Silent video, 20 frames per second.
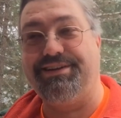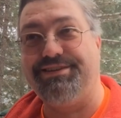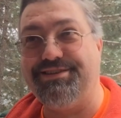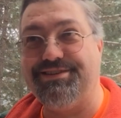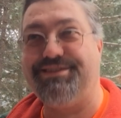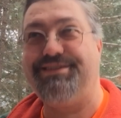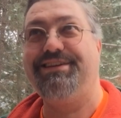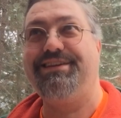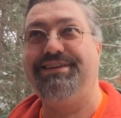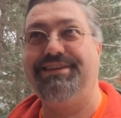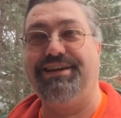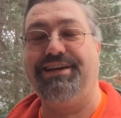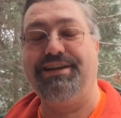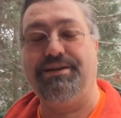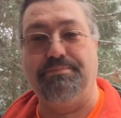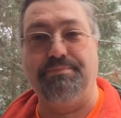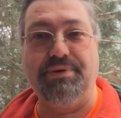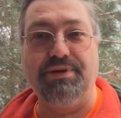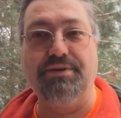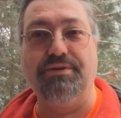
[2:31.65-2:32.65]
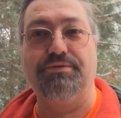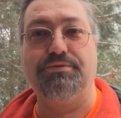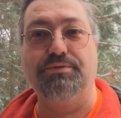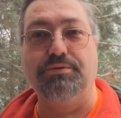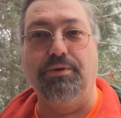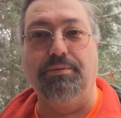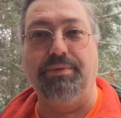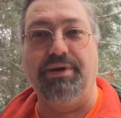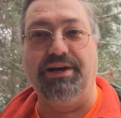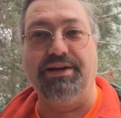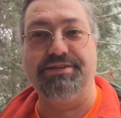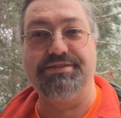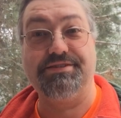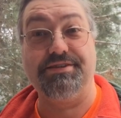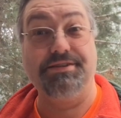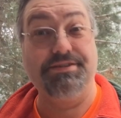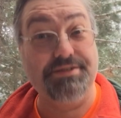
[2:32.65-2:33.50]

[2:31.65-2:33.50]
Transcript: I just need to get a bigger toolbox.